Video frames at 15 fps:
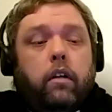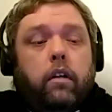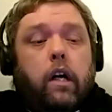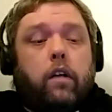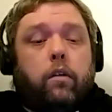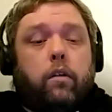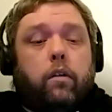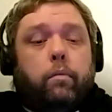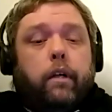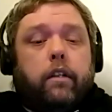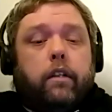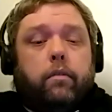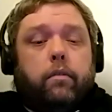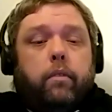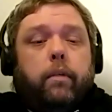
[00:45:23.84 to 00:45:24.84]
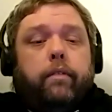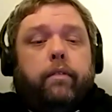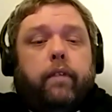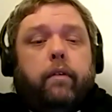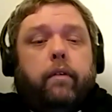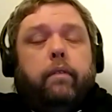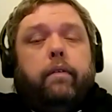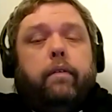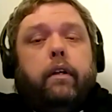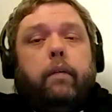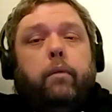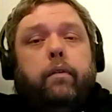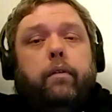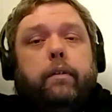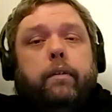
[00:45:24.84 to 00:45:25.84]
Uncle Buck's one of my favorite fucking
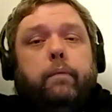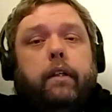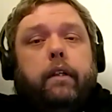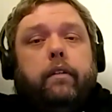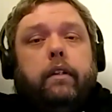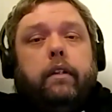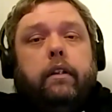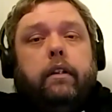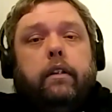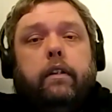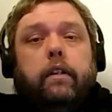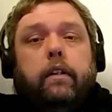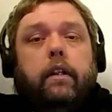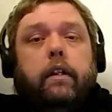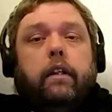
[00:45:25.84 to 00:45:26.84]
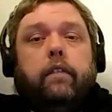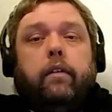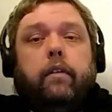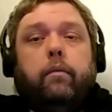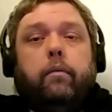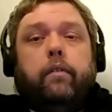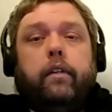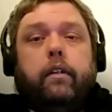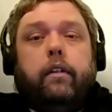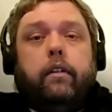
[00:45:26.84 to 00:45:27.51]
movies, man. Yeah, I love Uncle, that movie.